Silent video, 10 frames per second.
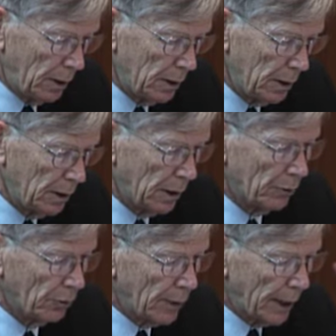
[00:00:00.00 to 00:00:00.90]

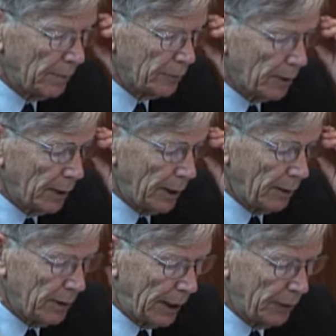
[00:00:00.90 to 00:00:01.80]
Detailed requirements are
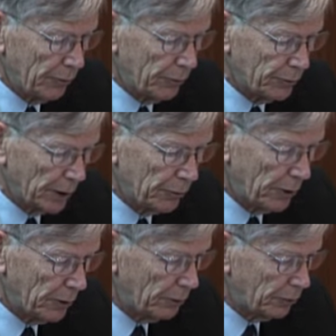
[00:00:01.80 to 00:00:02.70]
laid down for such
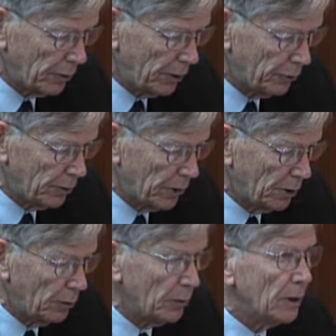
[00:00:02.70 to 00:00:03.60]
registration,
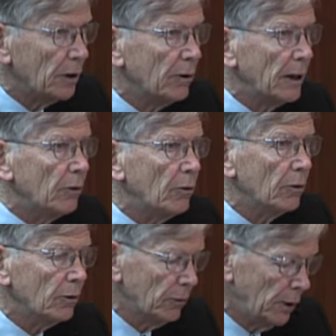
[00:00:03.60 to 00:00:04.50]
including a
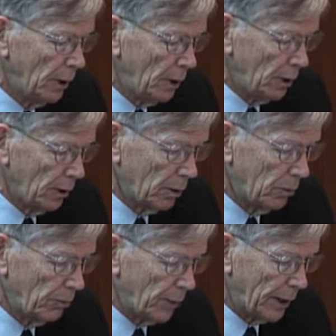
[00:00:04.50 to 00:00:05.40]
record of
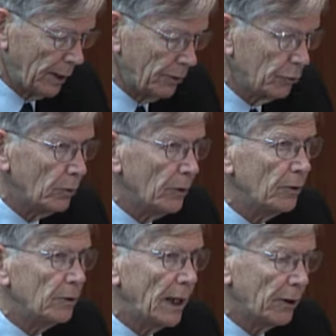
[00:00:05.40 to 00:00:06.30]
compliance
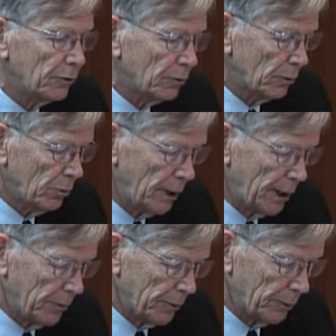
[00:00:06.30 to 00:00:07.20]
with tax
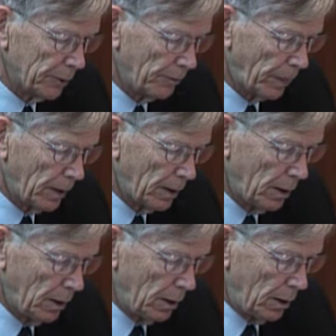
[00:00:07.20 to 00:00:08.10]
requirements.
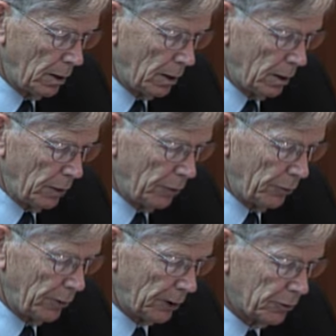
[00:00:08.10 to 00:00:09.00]

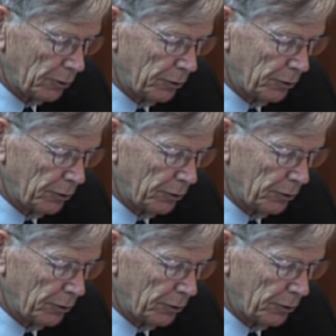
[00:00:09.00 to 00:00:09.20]
Section